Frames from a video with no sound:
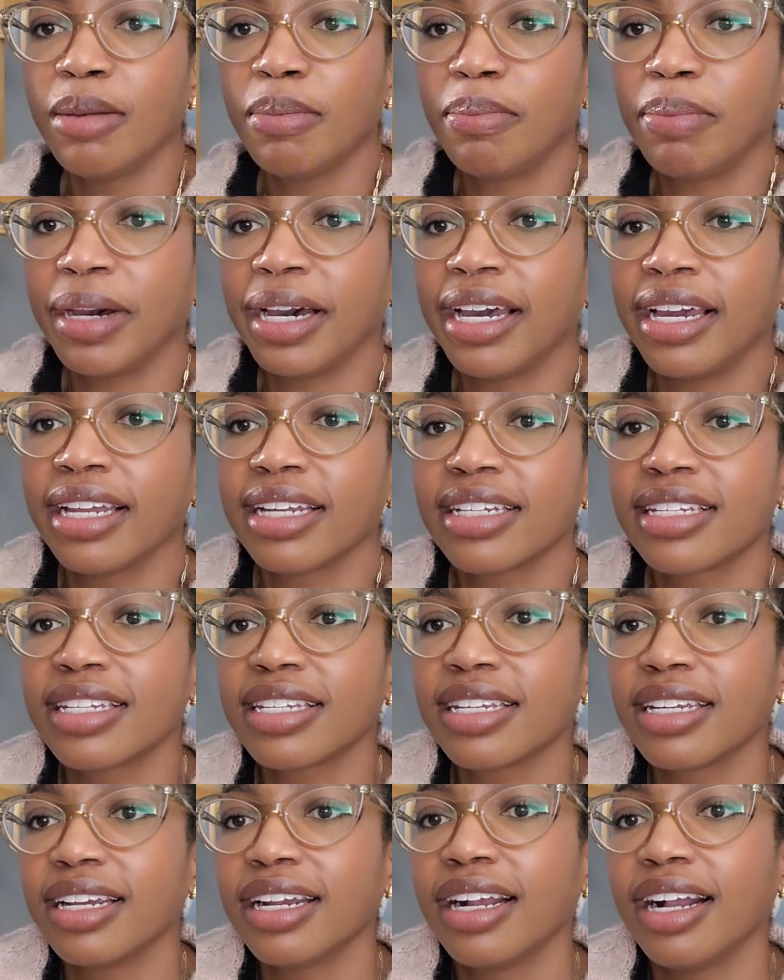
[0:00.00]

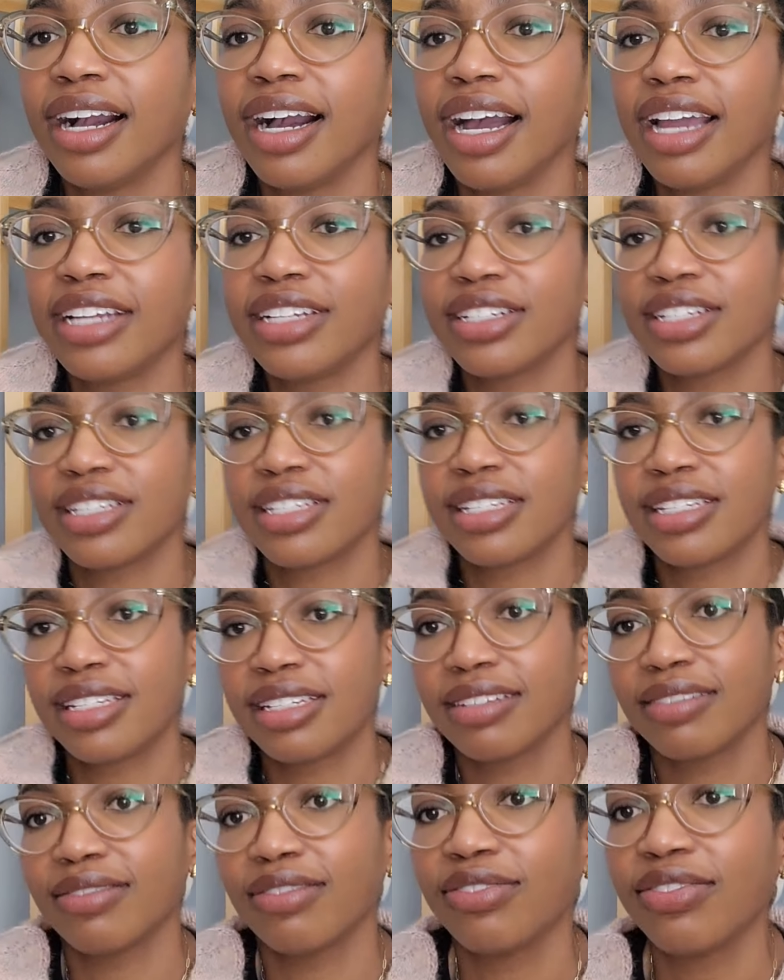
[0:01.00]
but I just
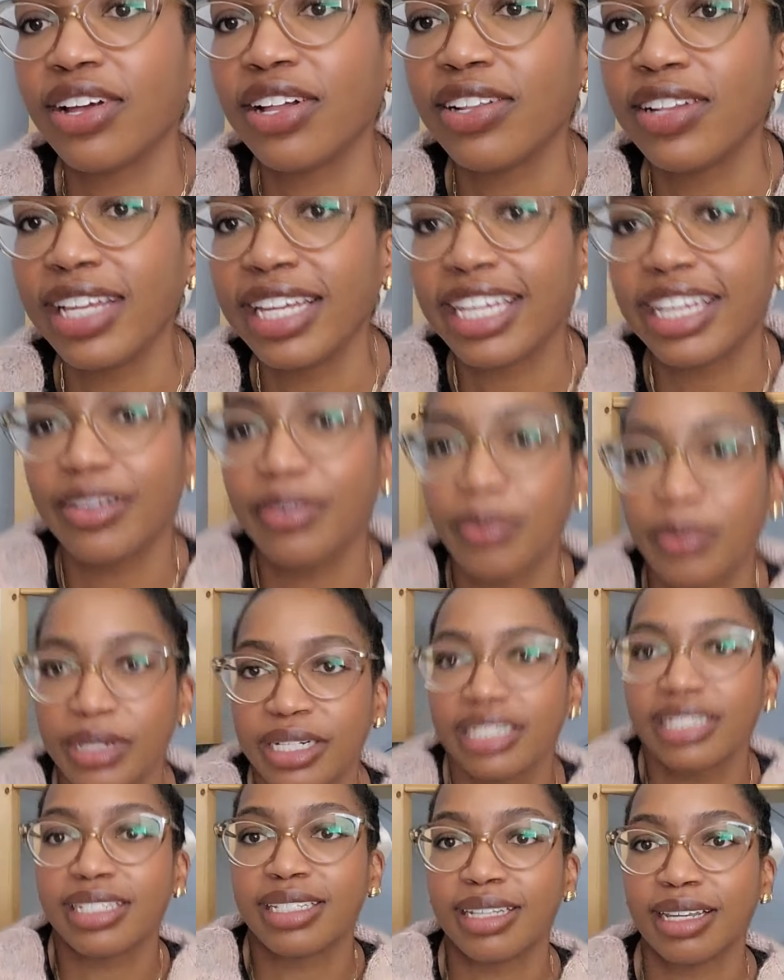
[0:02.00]
felt like it
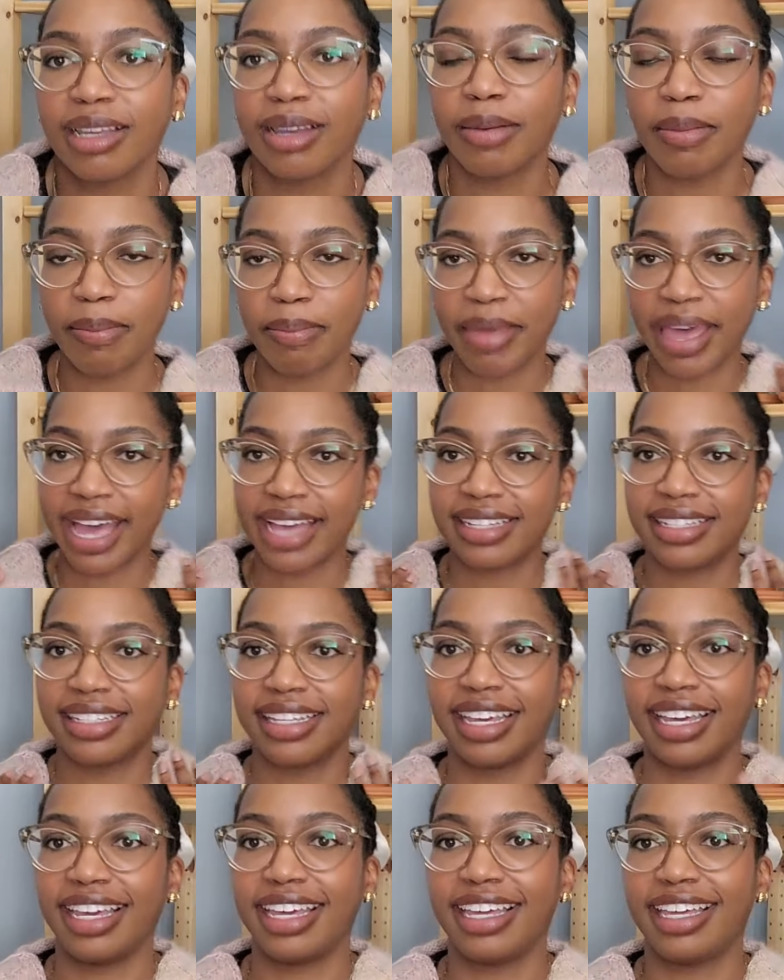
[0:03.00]
was
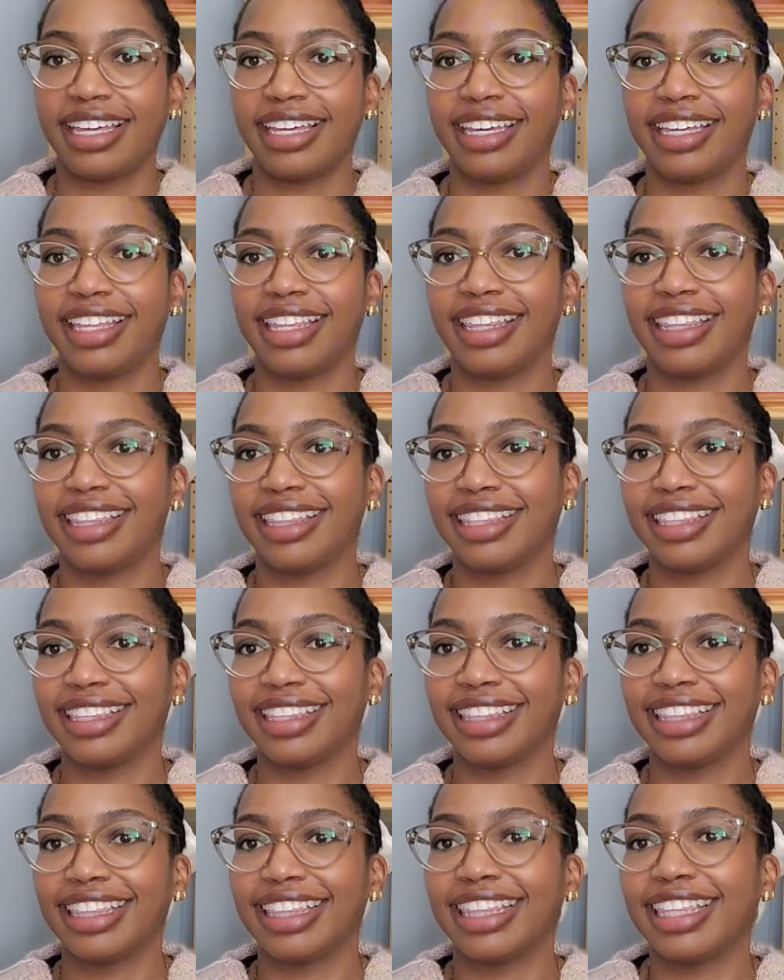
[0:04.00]
masking
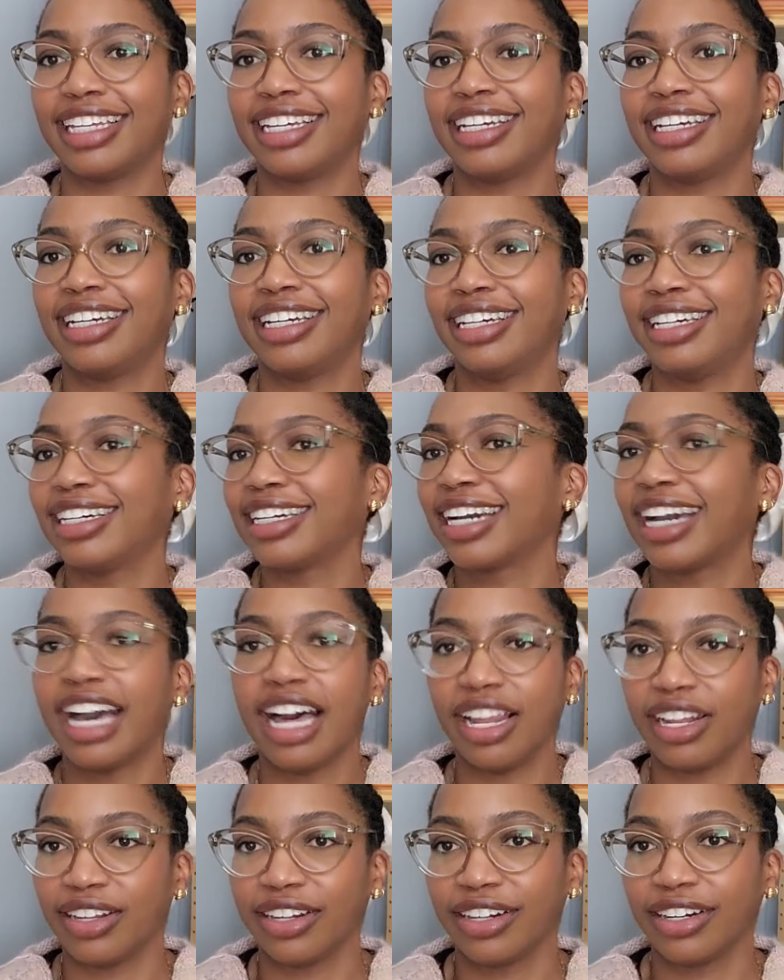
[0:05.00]
the
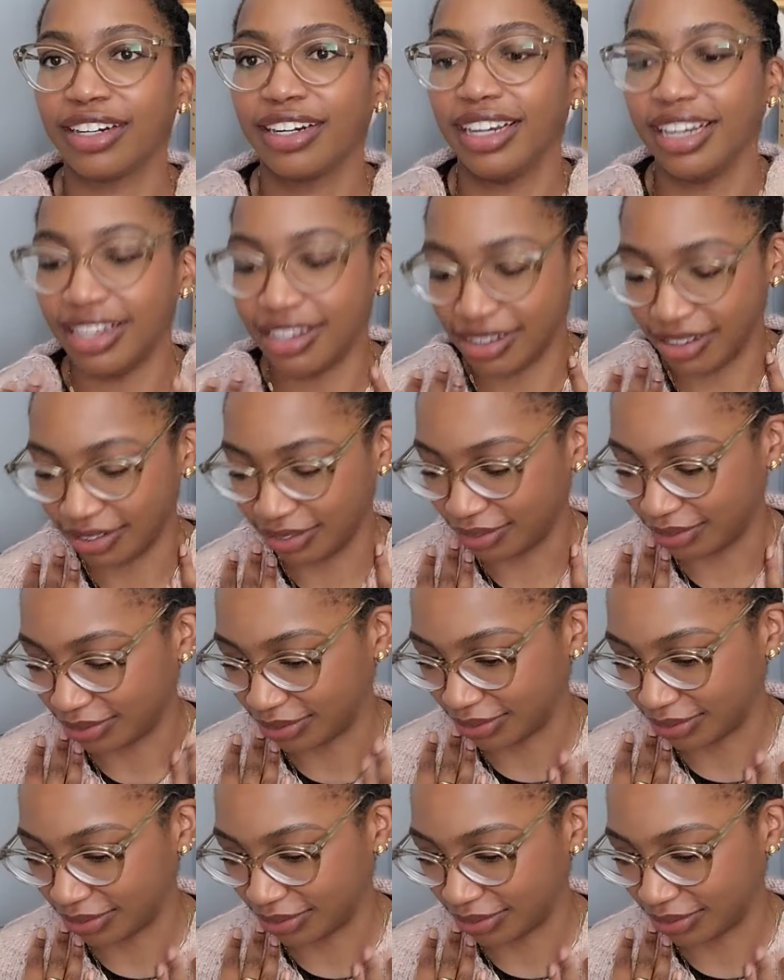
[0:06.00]
color of